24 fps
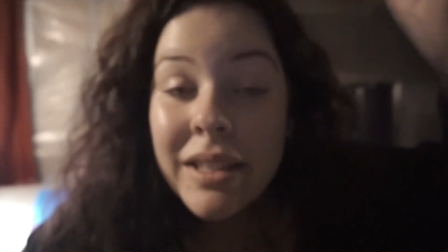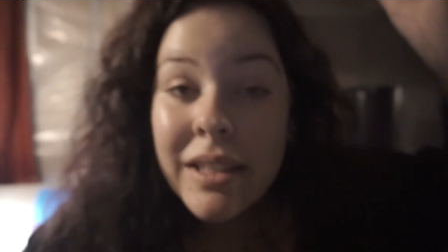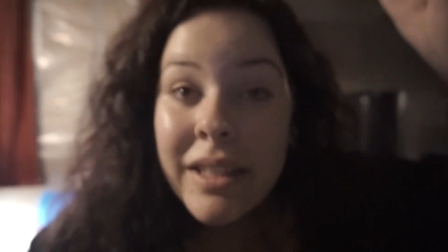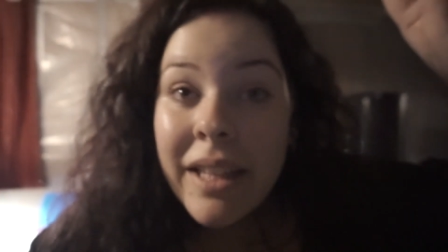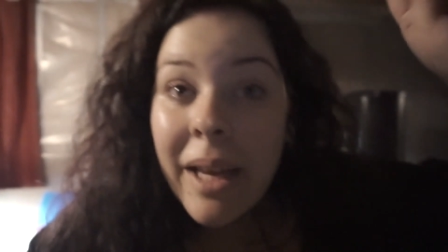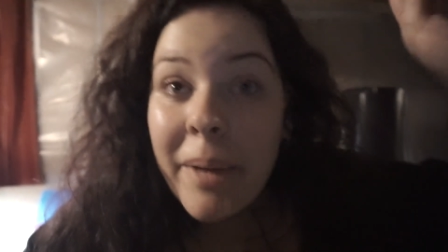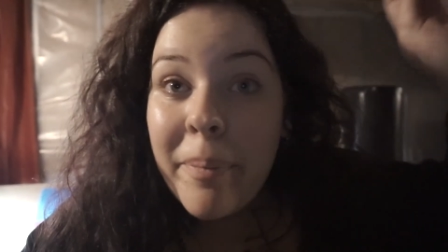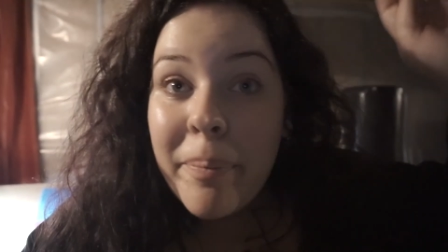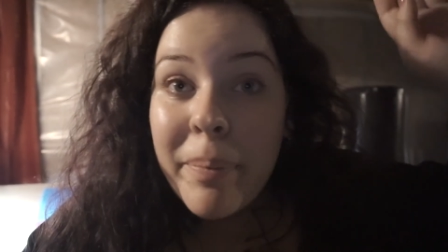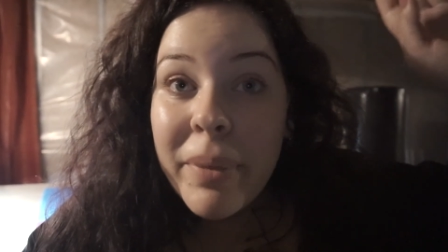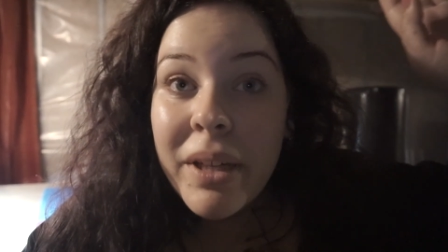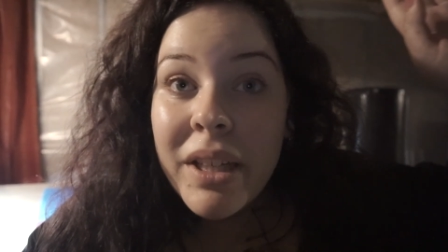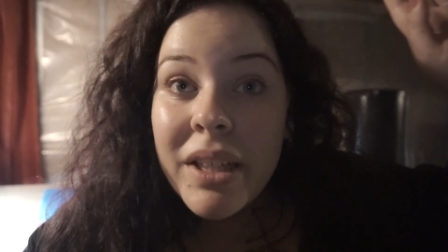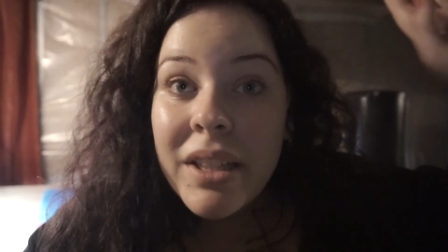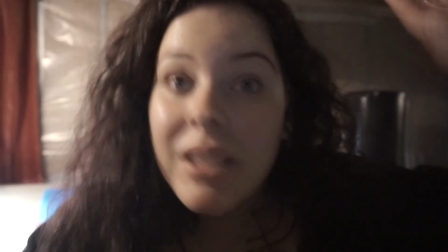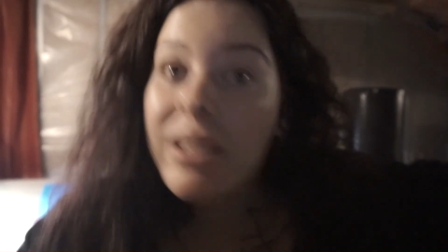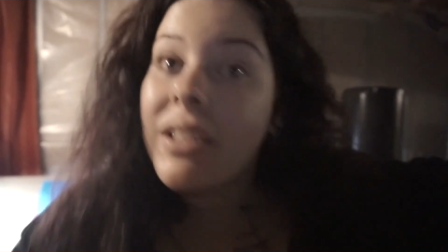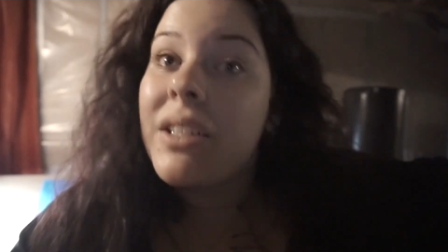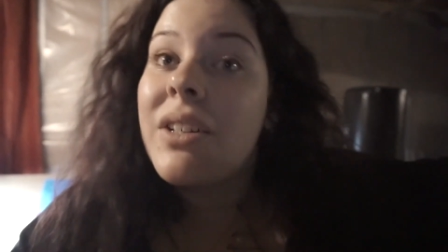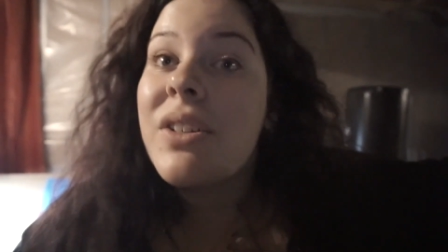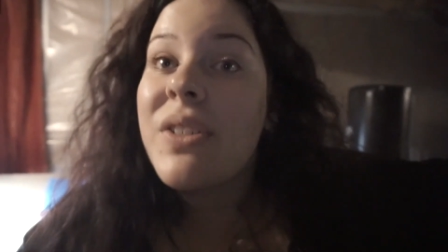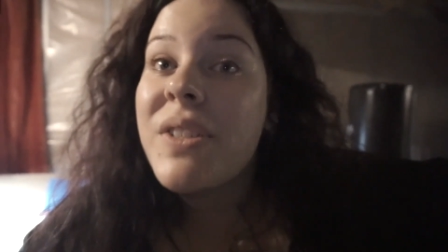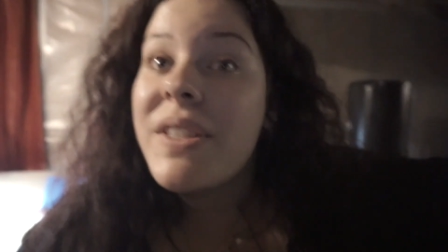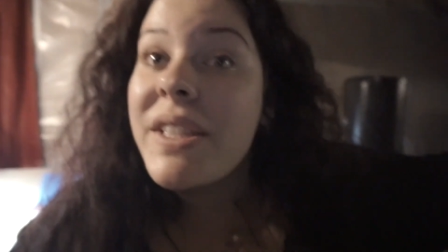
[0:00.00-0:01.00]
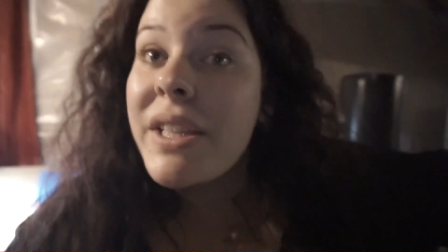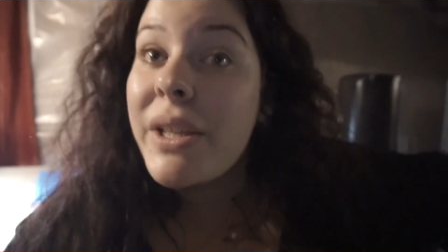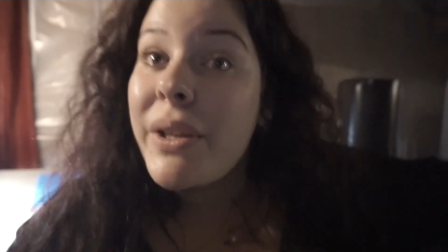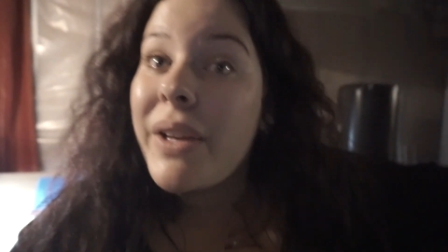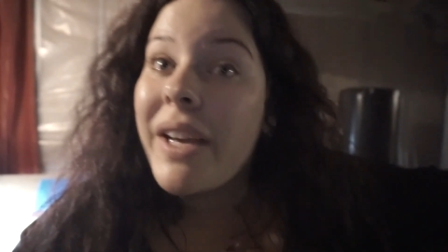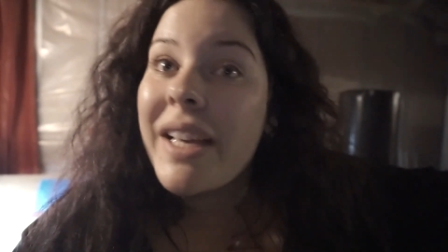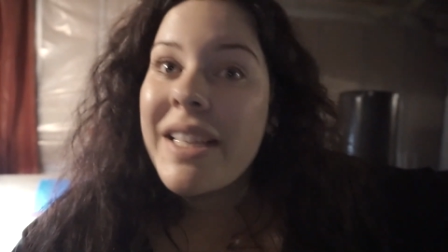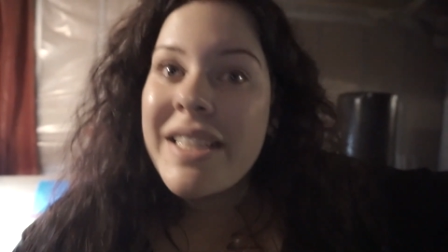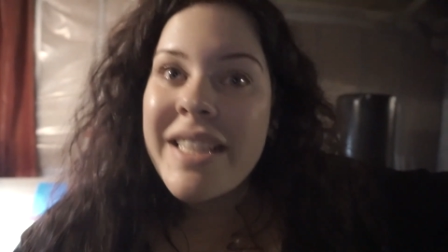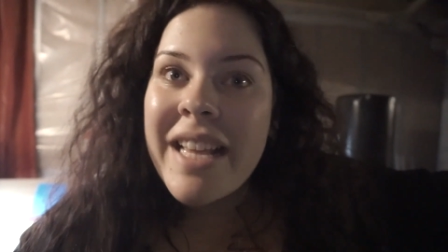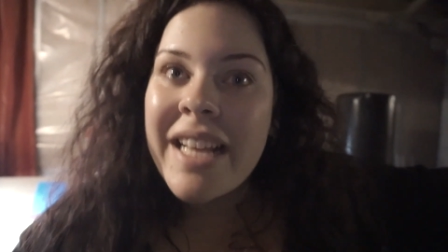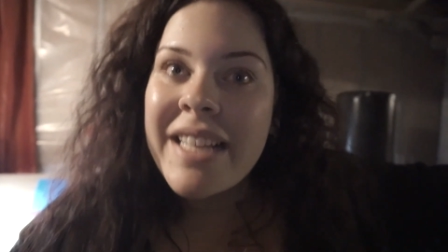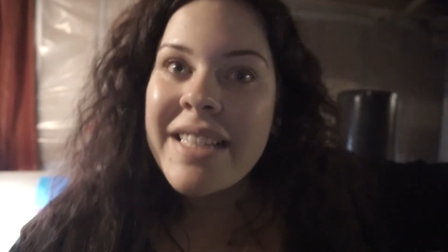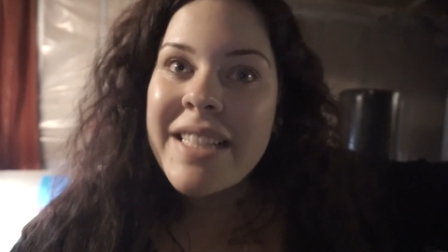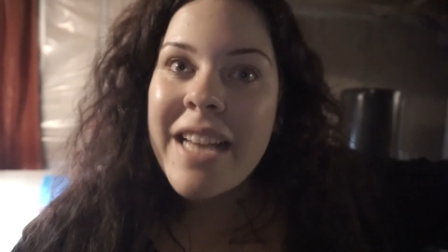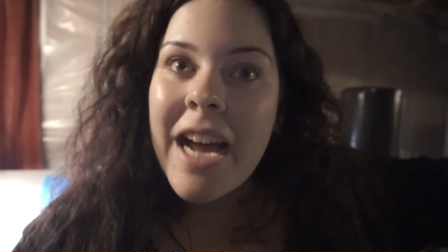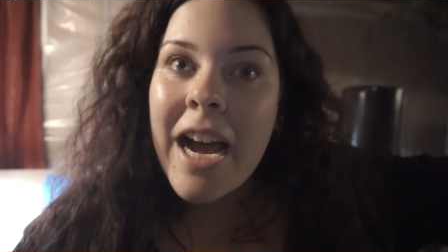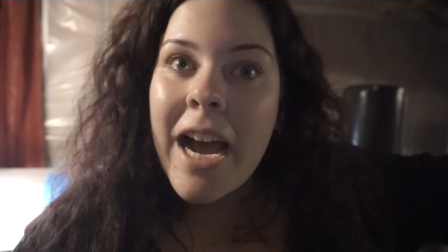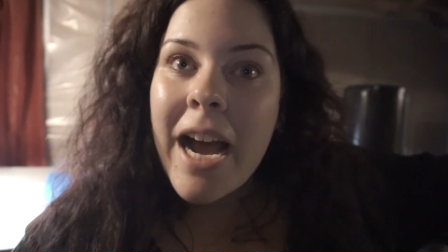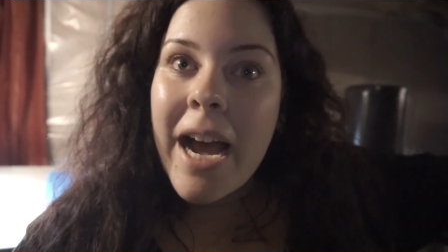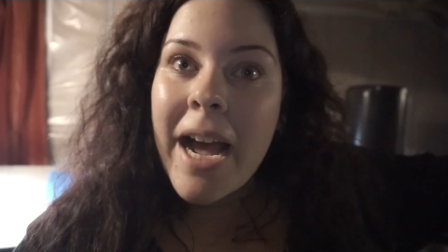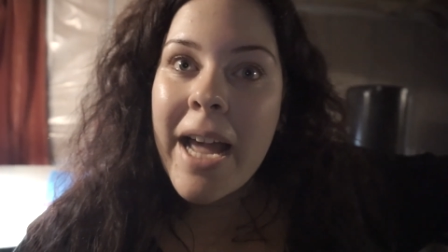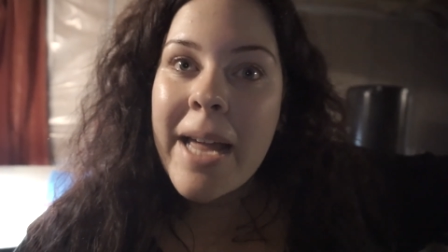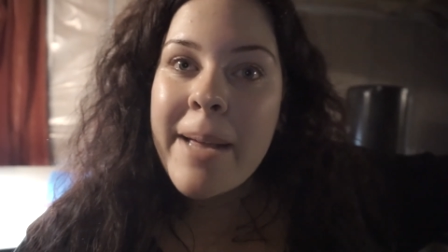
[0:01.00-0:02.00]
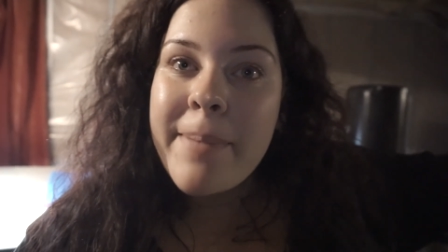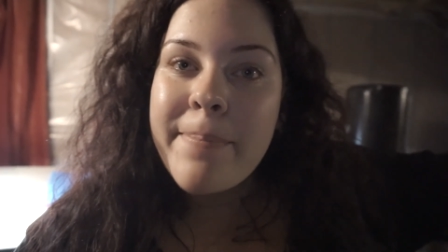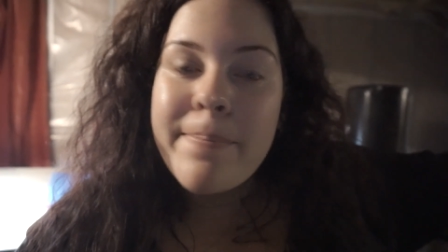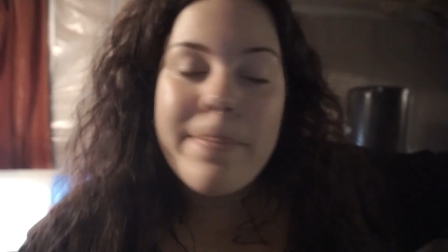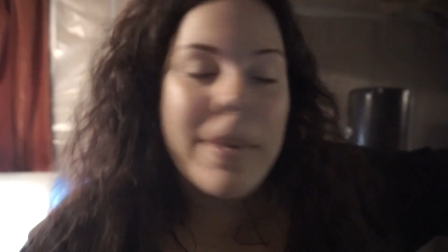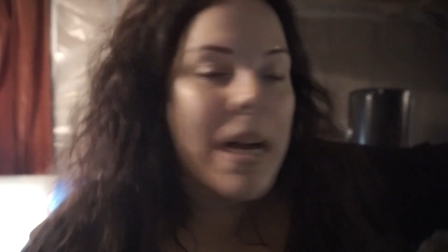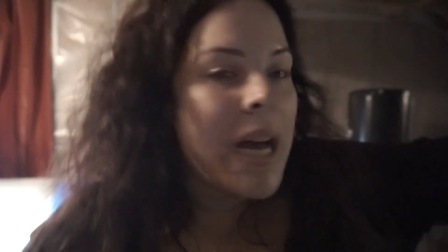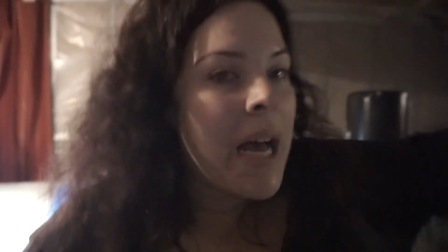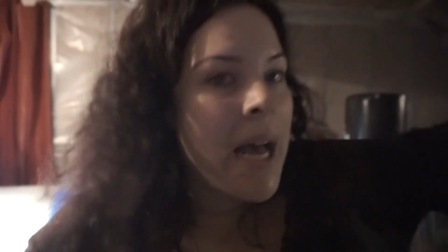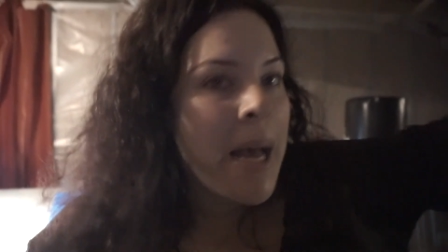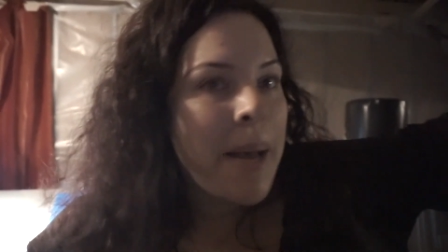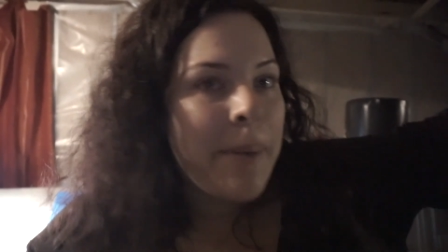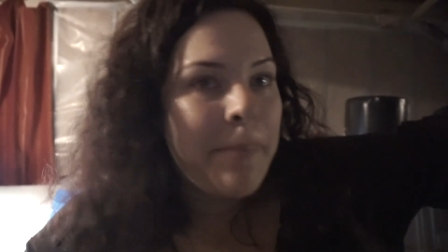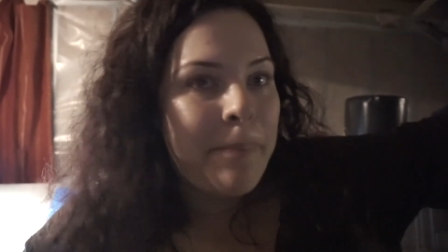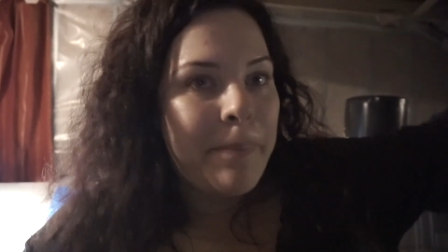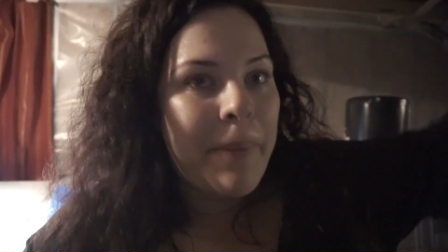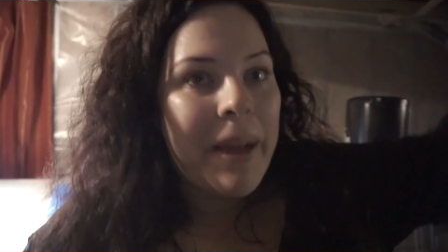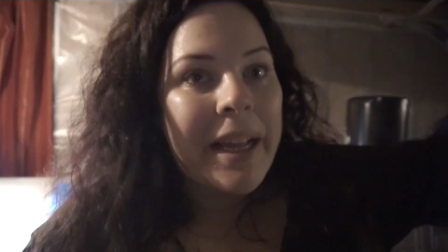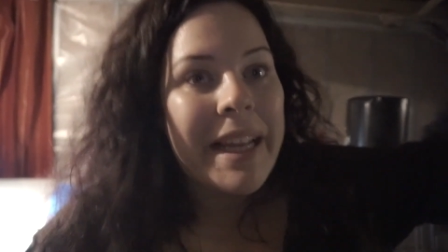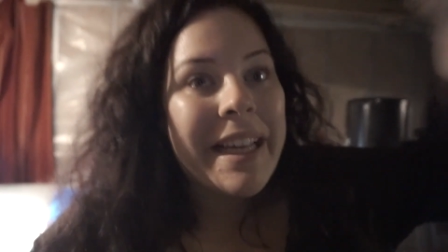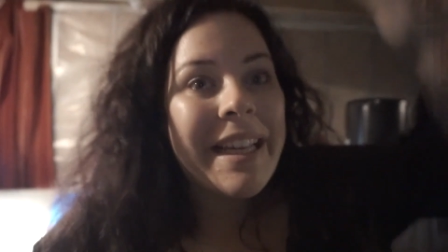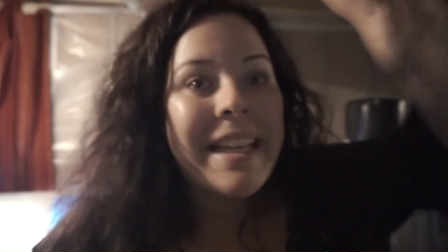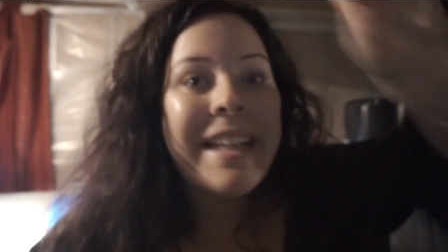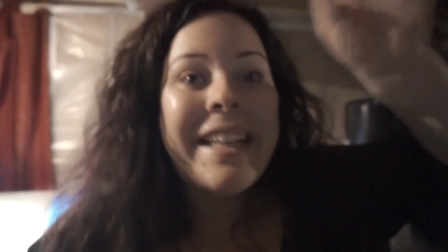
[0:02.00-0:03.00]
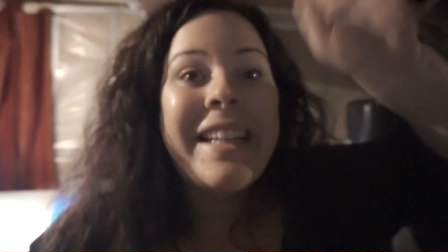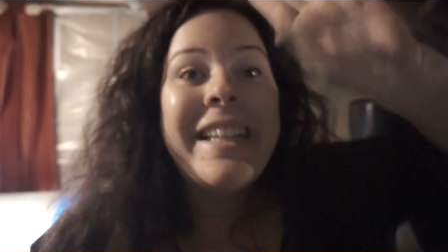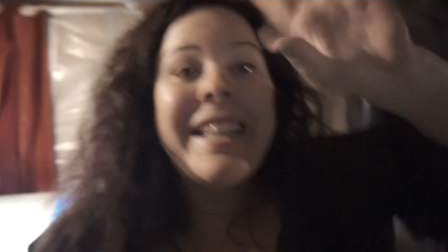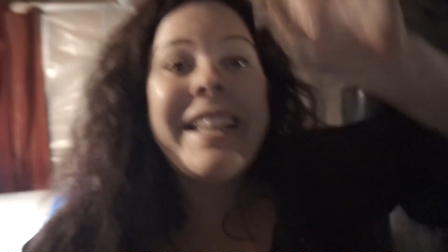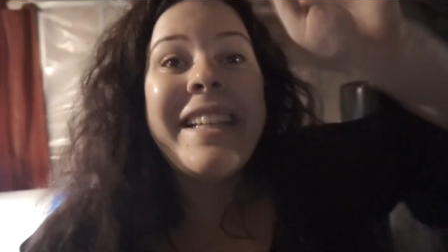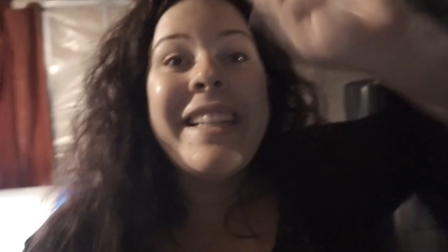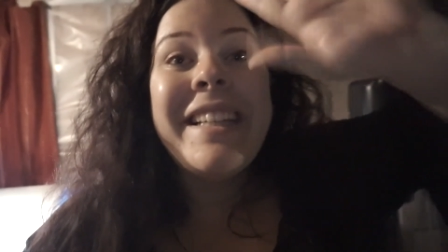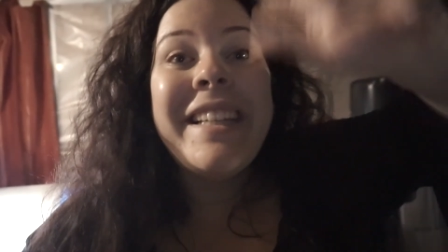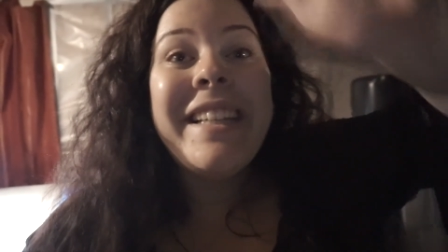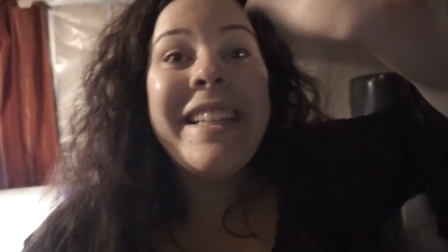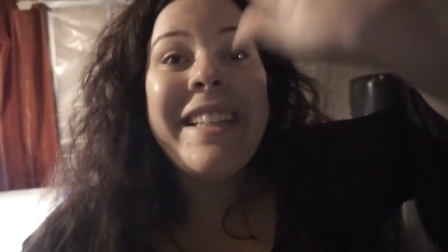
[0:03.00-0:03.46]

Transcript: Yep. See you guys next time. Bye.